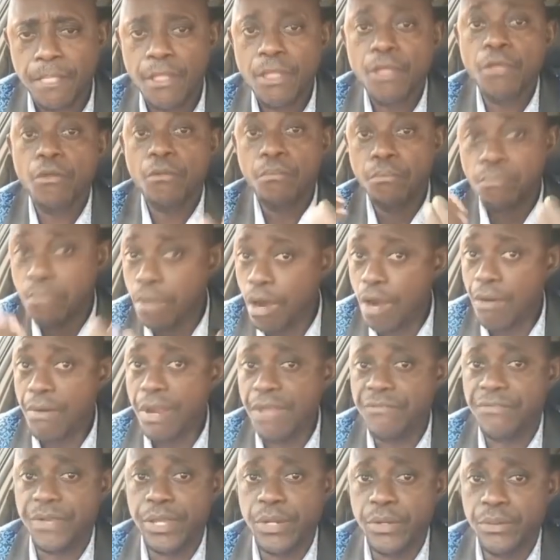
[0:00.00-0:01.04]
More
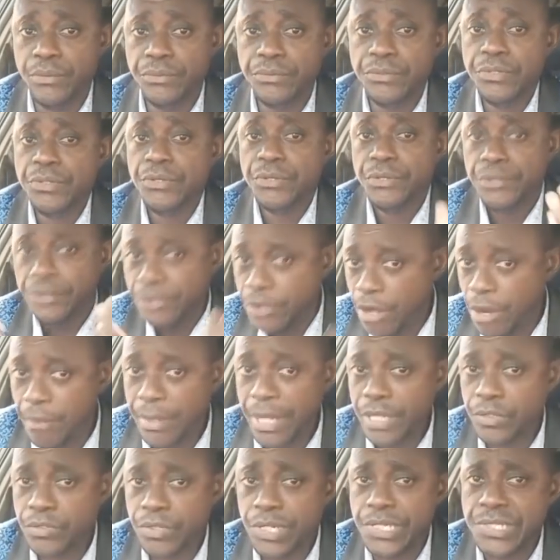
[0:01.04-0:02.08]
revenue coming
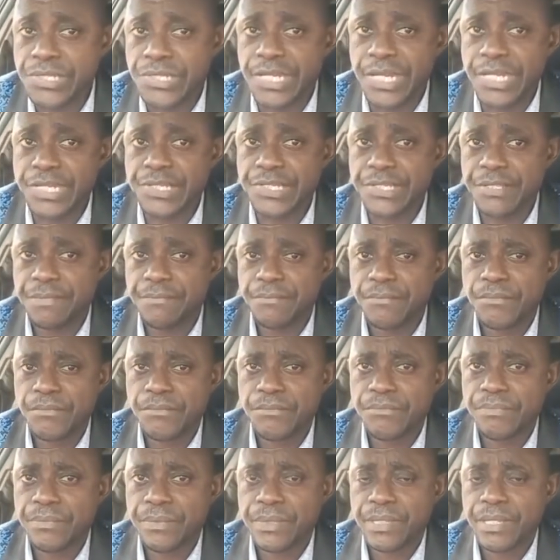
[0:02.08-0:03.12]
into the state.
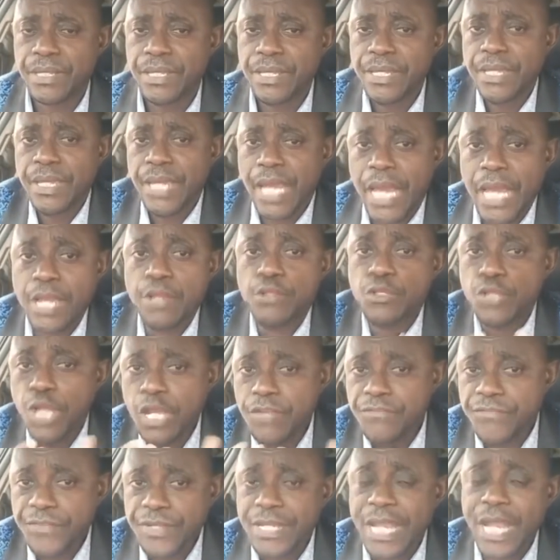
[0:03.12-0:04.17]
And you
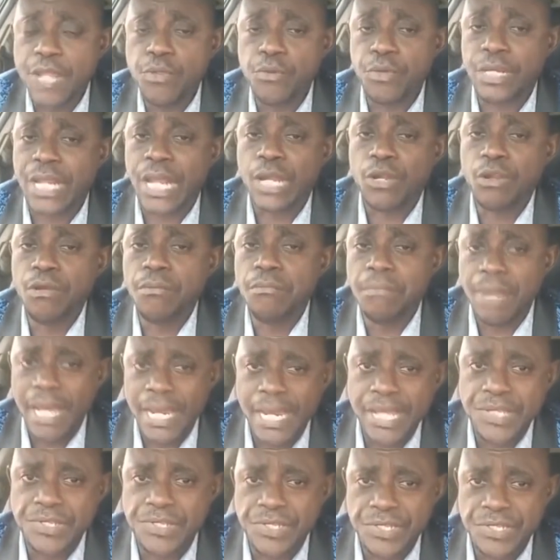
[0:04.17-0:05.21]
just feel that you cannot
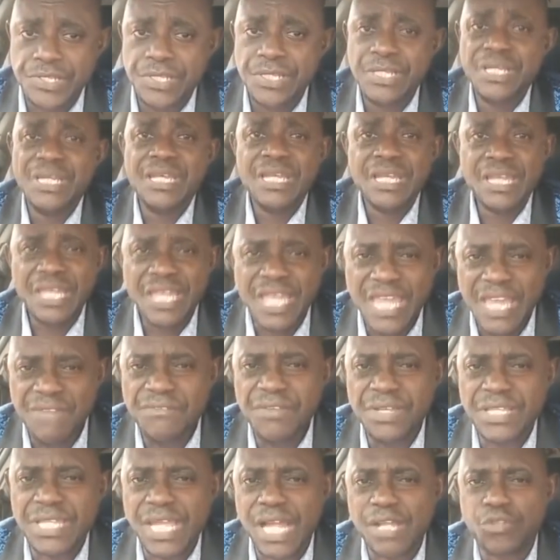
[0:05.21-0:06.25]
manage it, give
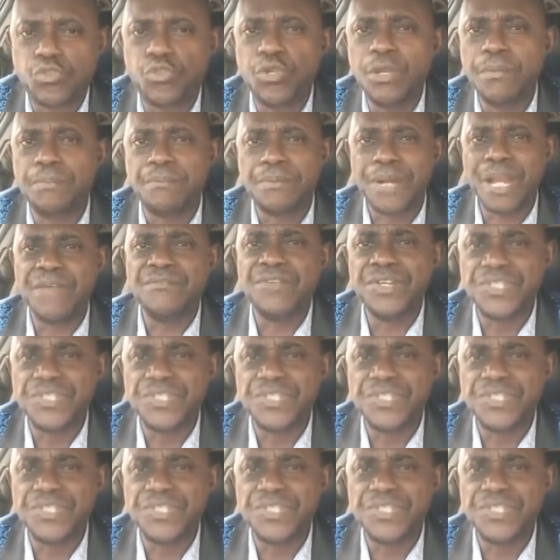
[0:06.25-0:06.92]
it out to a private